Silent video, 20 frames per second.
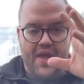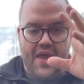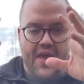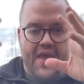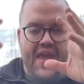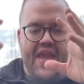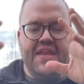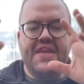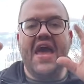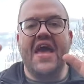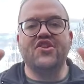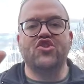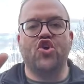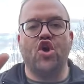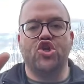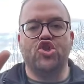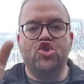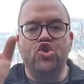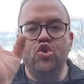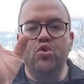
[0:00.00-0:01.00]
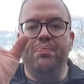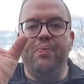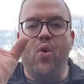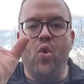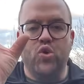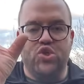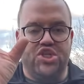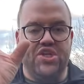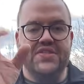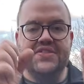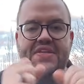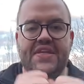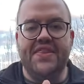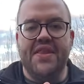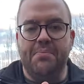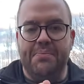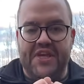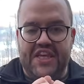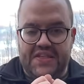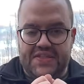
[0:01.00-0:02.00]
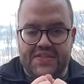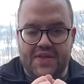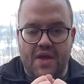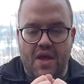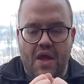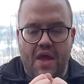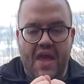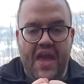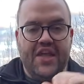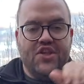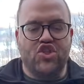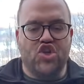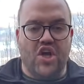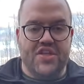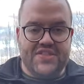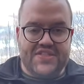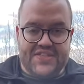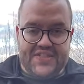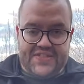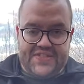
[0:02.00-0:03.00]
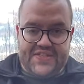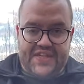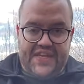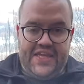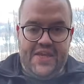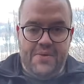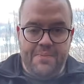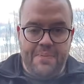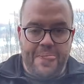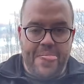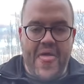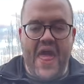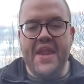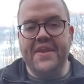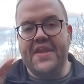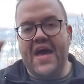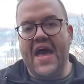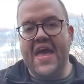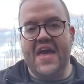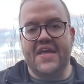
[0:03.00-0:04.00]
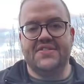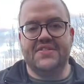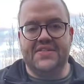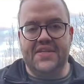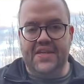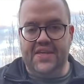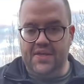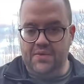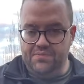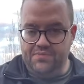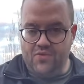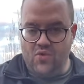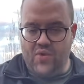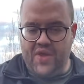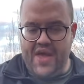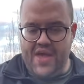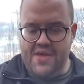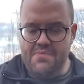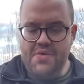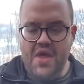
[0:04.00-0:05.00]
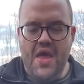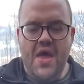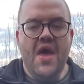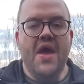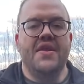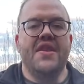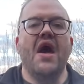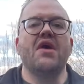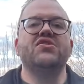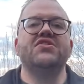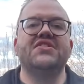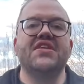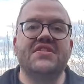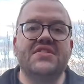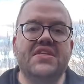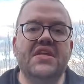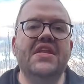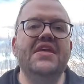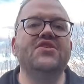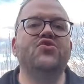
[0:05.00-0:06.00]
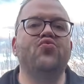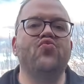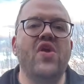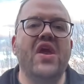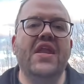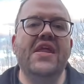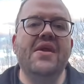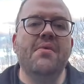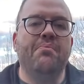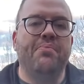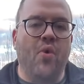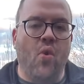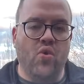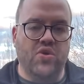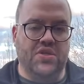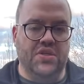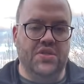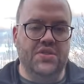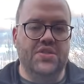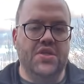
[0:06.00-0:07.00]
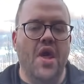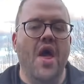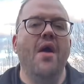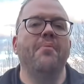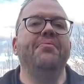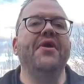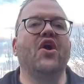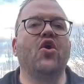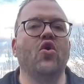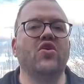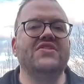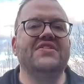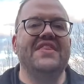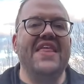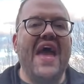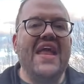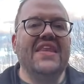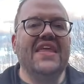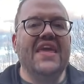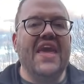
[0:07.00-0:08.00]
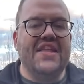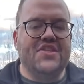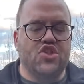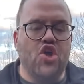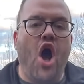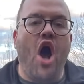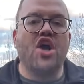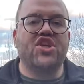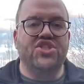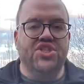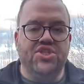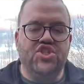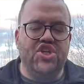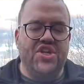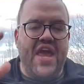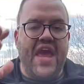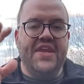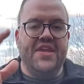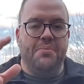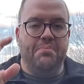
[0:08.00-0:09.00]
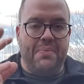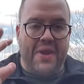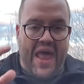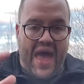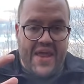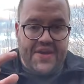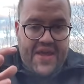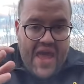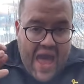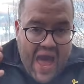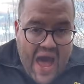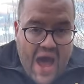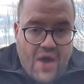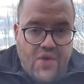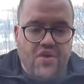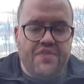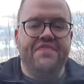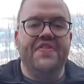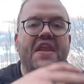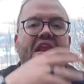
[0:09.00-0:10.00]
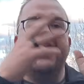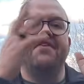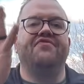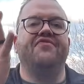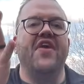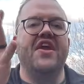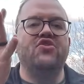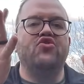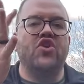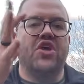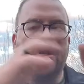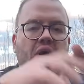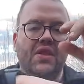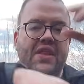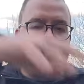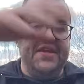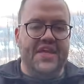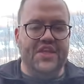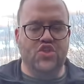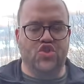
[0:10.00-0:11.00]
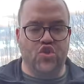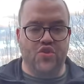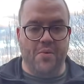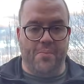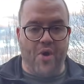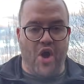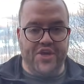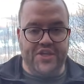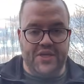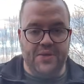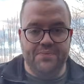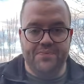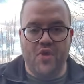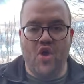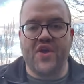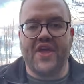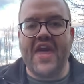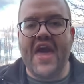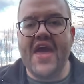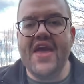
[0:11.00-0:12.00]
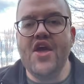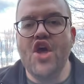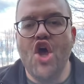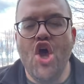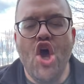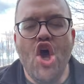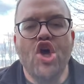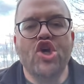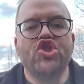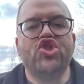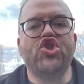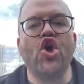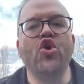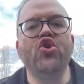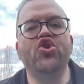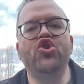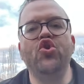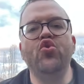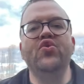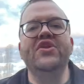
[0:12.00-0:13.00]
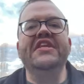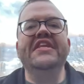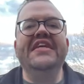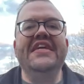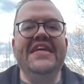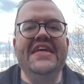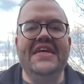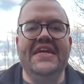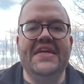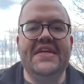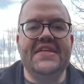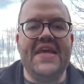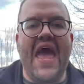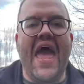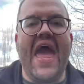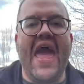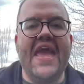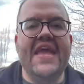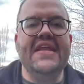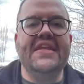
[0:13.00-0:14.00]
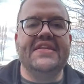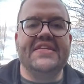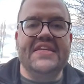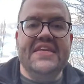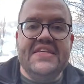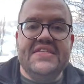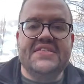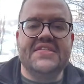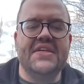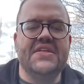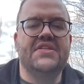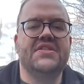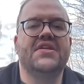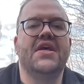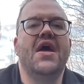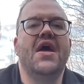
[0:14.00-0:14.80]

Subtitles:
it has got 2 portions in the beat. It's got systole and diastole, okay? Now, systole is really important because that gets oxygenated blood out of the left ventricle and into the body, okay? So you need a decent,